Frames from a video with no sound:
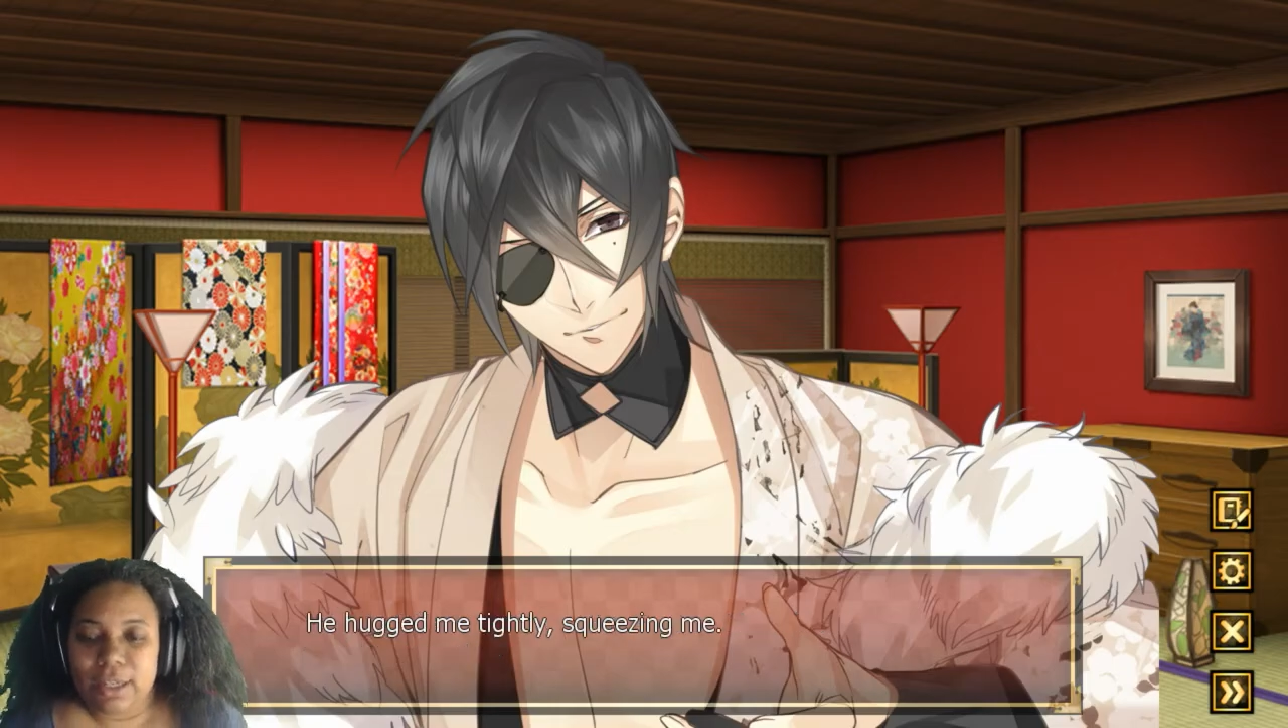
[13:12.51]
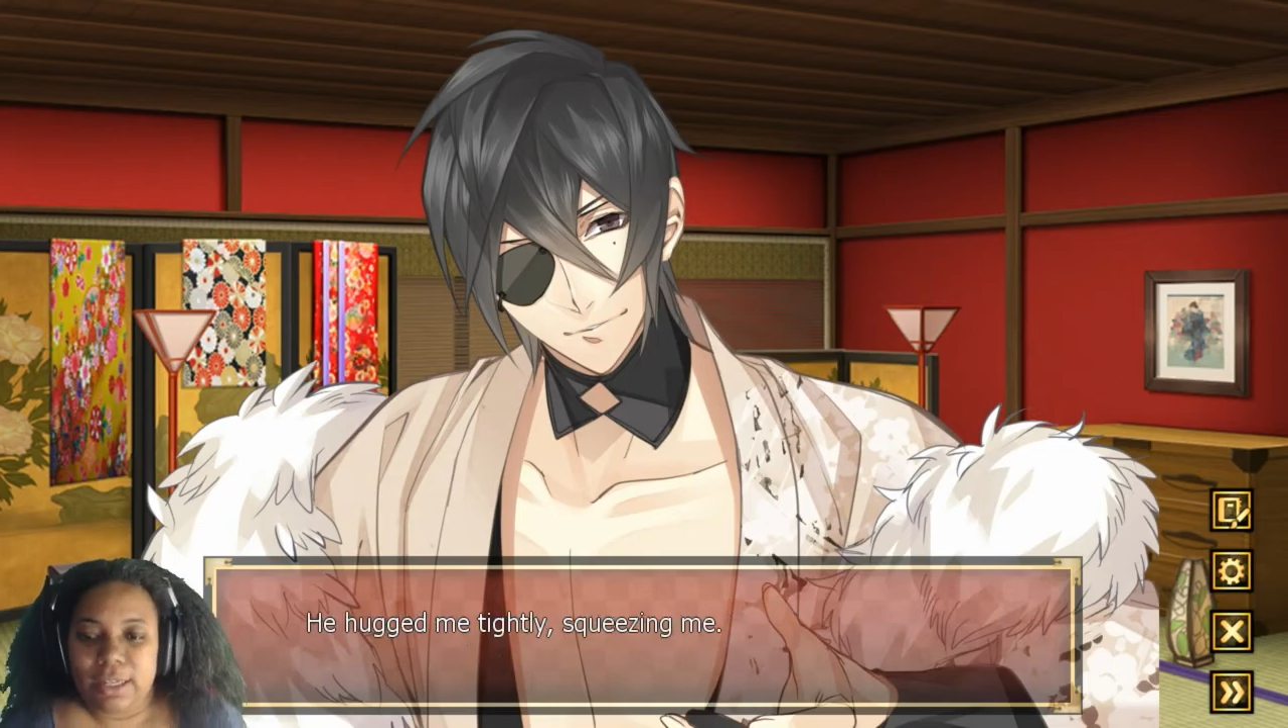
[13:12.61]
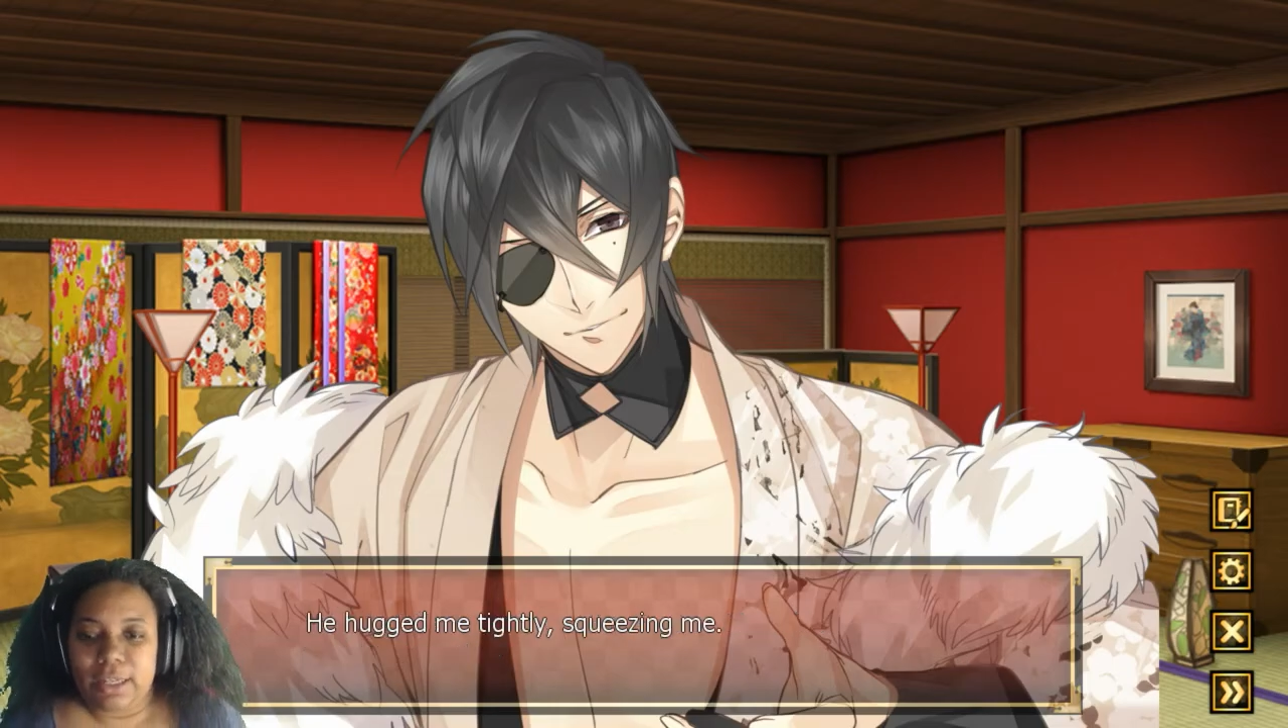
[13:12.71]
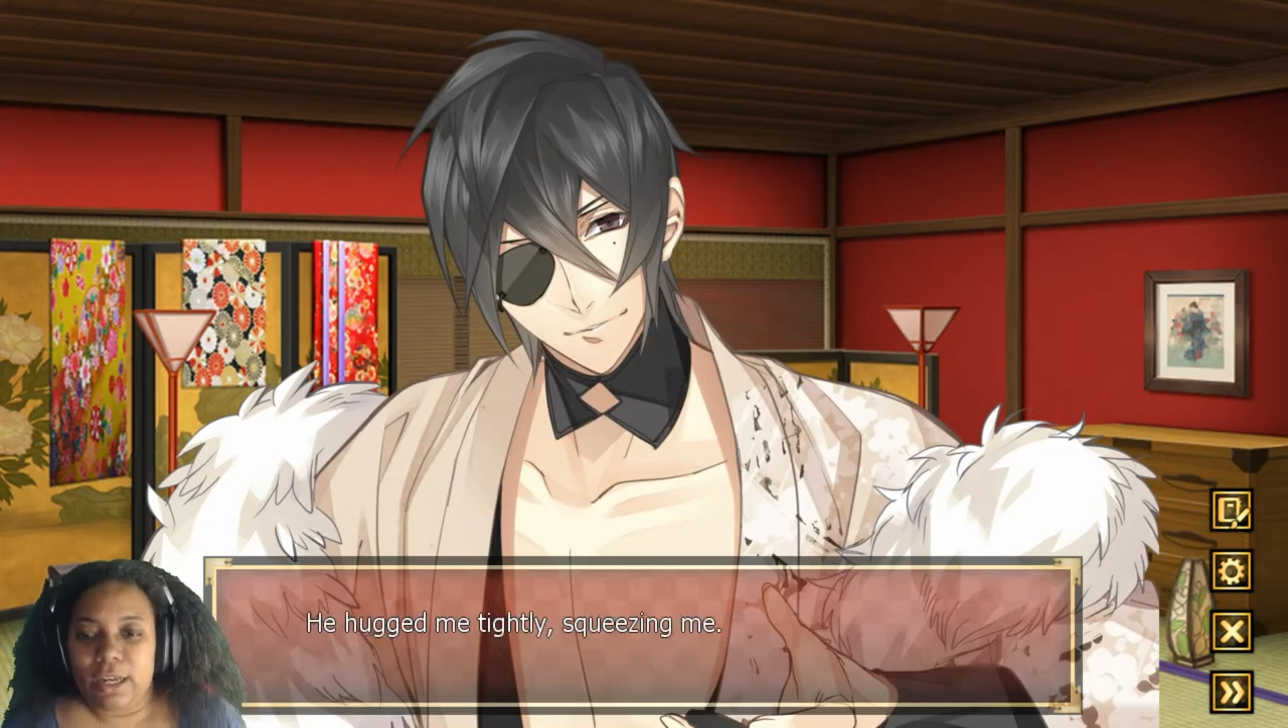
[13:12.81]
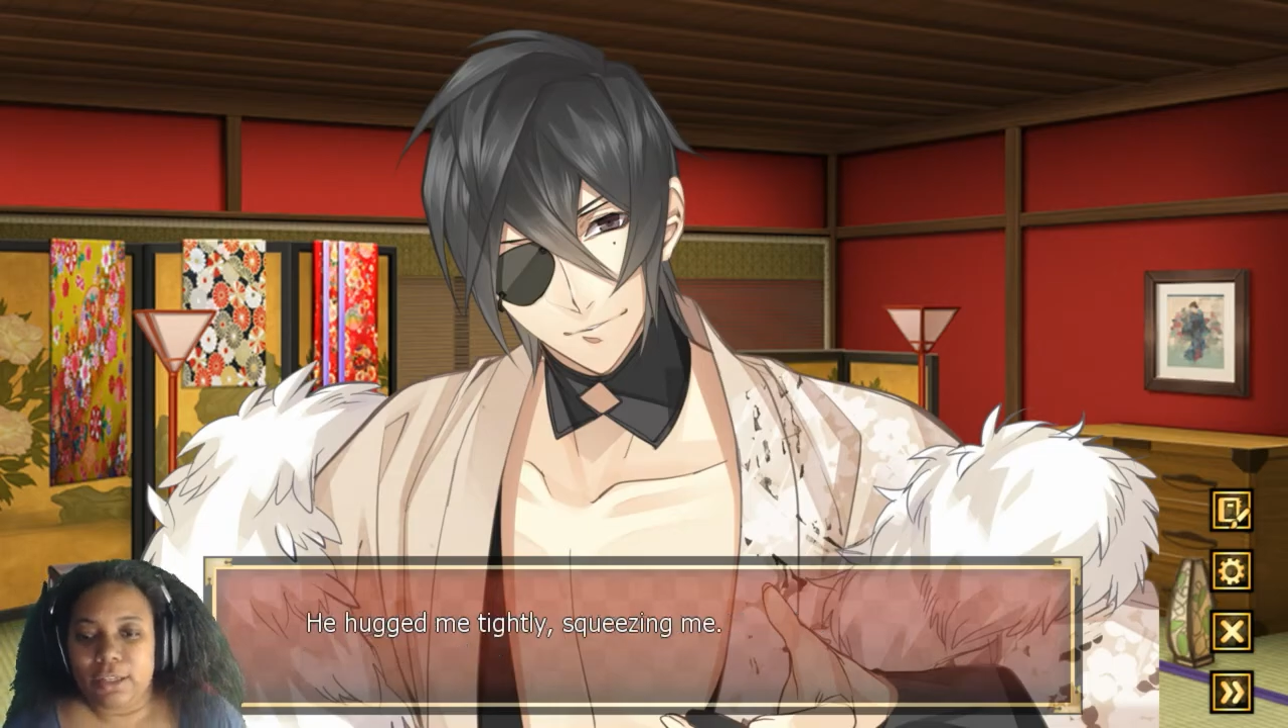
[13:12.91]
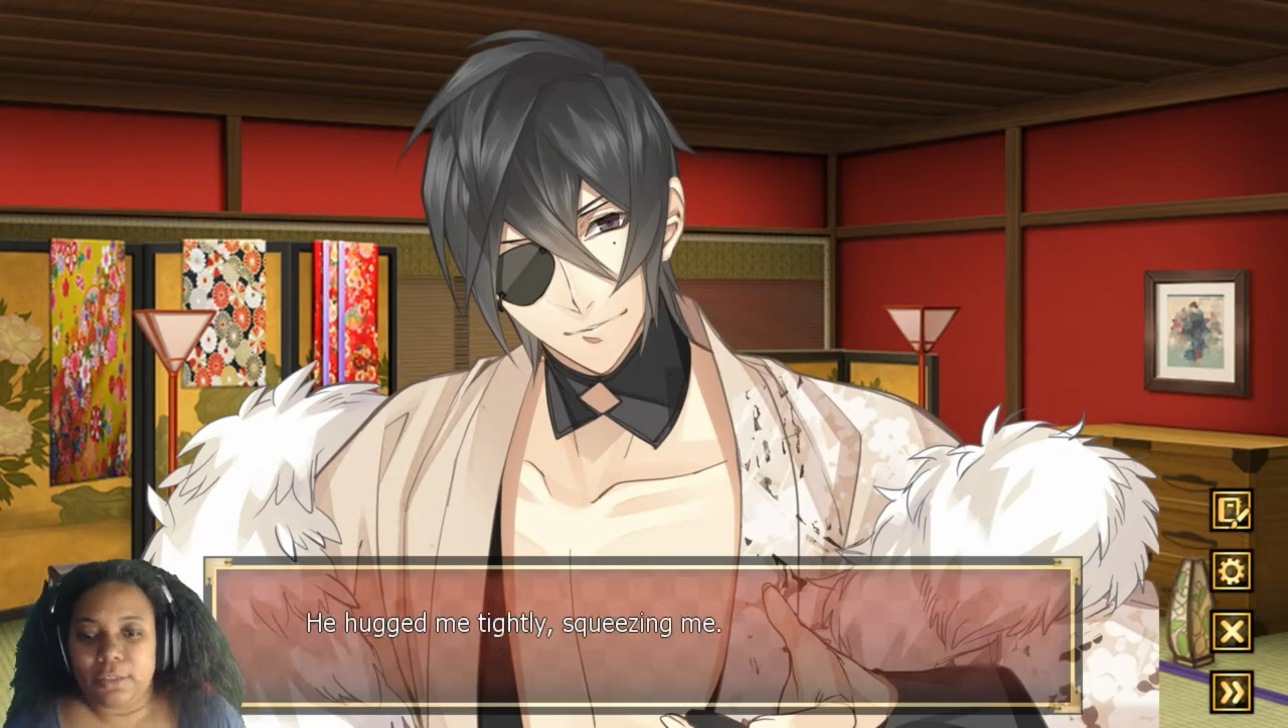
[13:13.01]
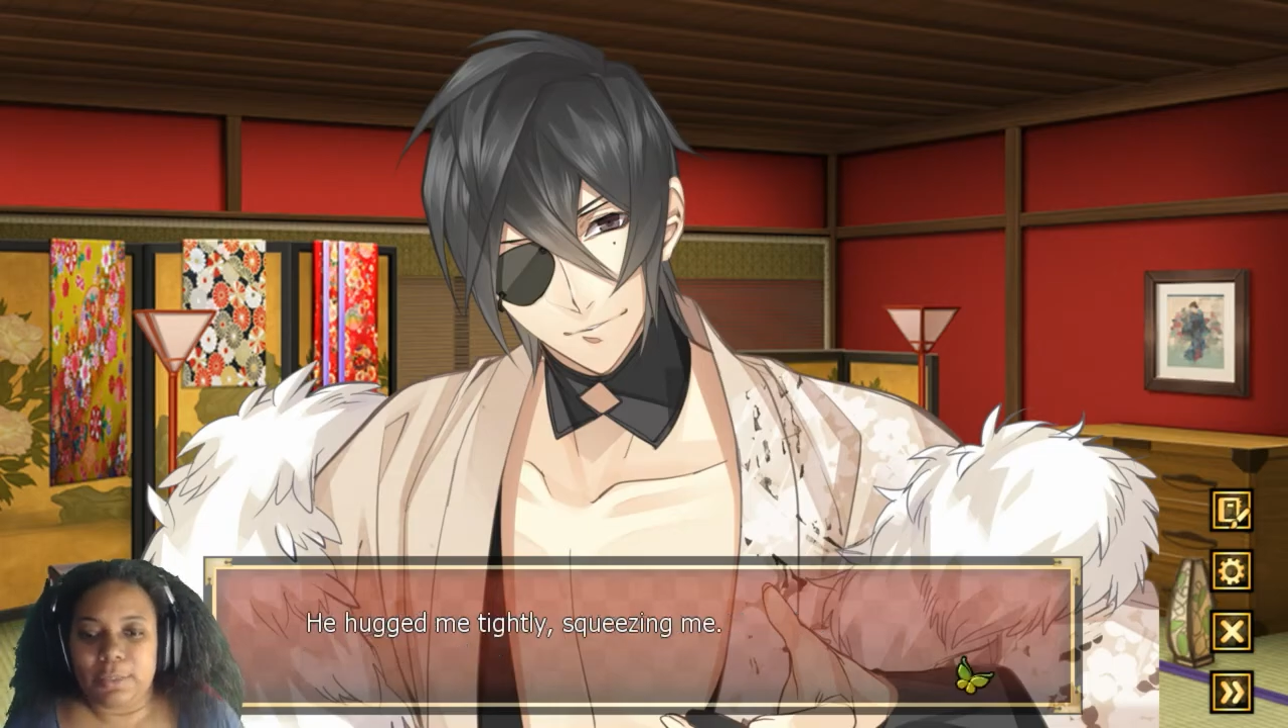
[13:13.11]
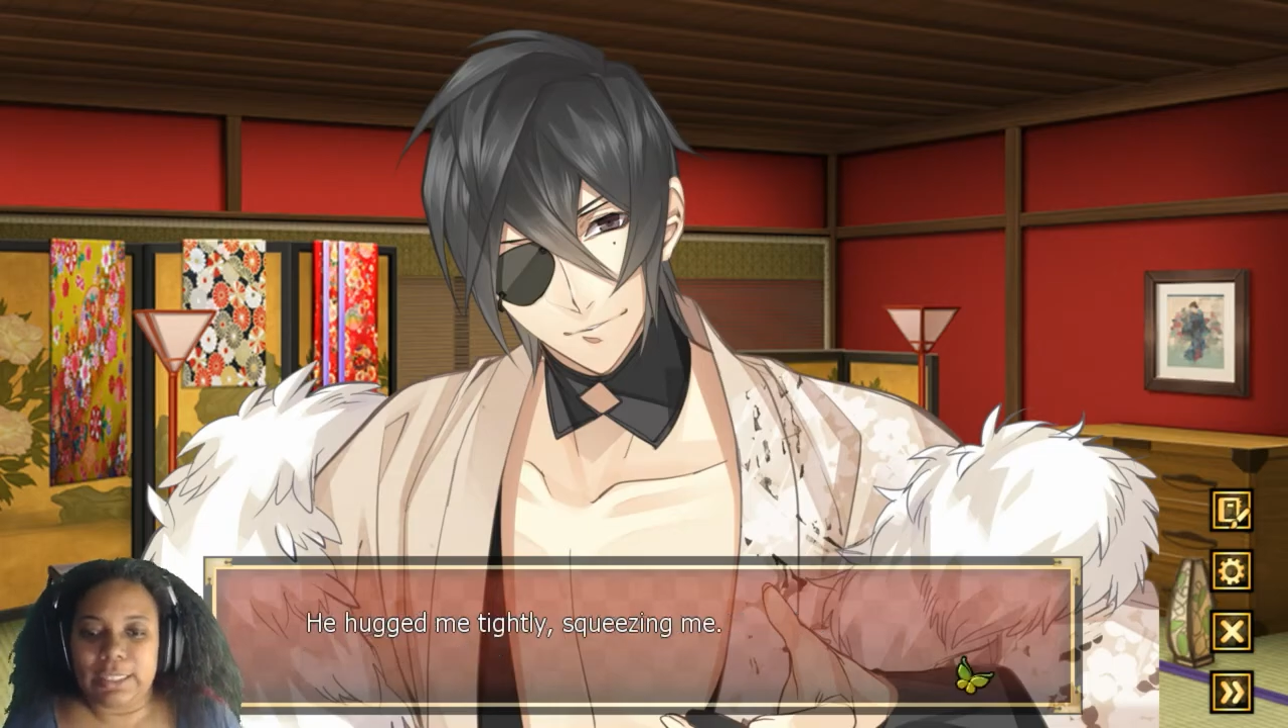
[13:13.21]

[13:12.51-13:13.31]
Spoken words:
He hugged me